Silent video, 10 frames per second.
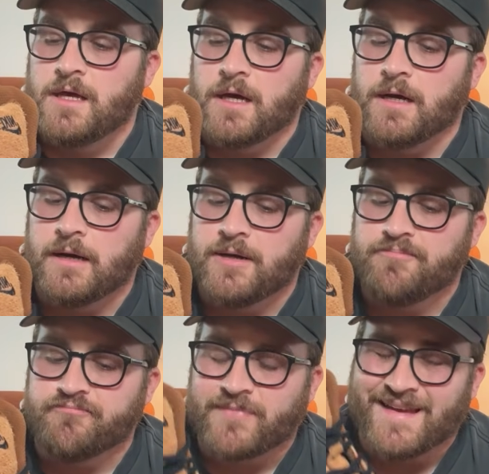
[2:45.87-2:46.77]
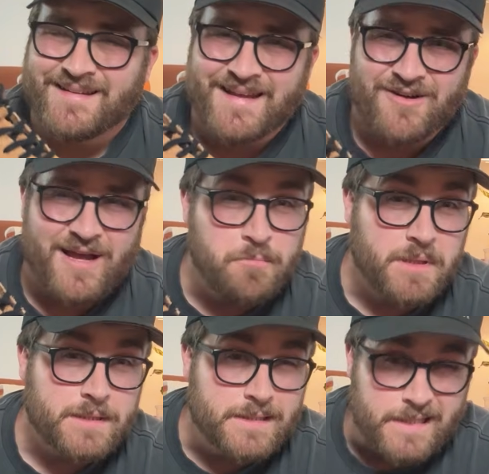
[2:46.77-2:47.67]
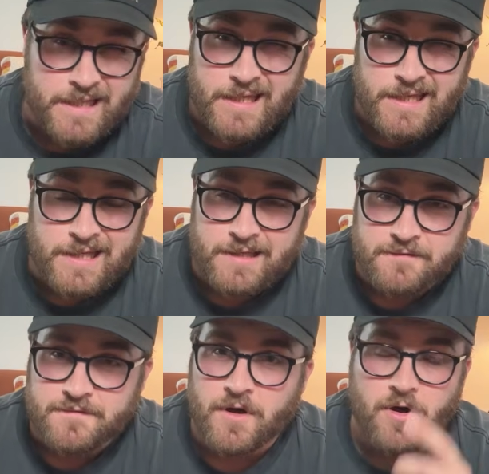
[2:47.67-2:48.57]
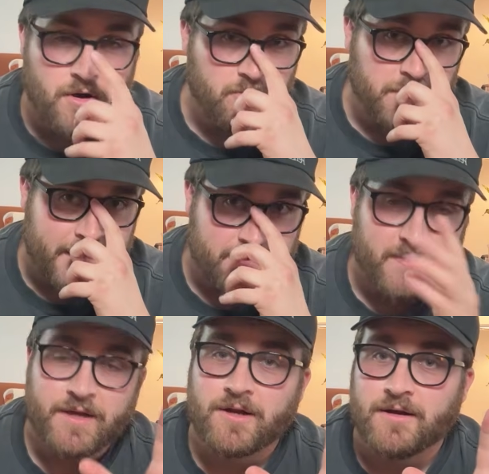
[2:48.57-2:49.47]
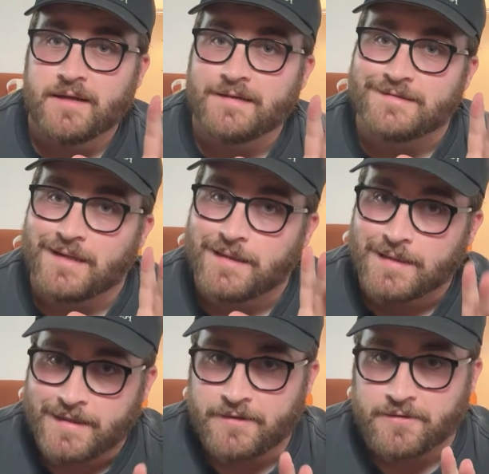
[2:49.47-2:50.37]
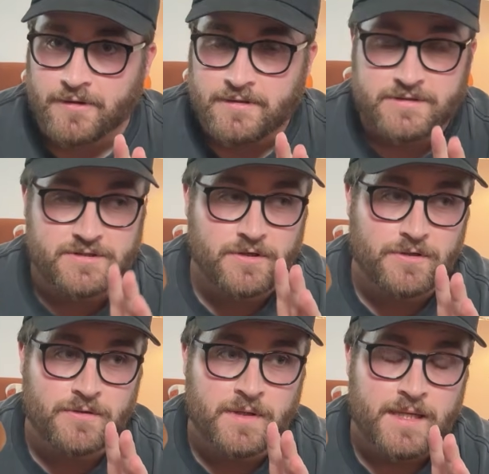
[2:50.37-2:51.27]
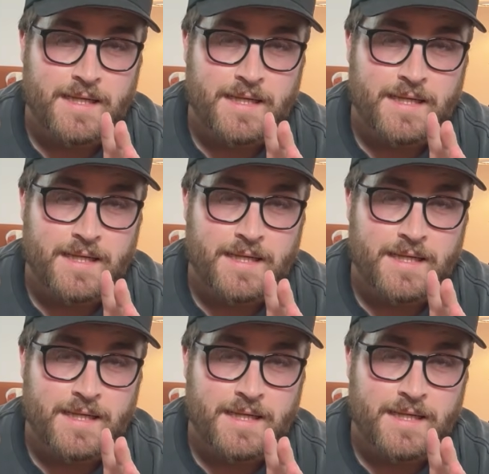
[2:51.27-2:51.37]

Now, I believe the all black pair is leather, so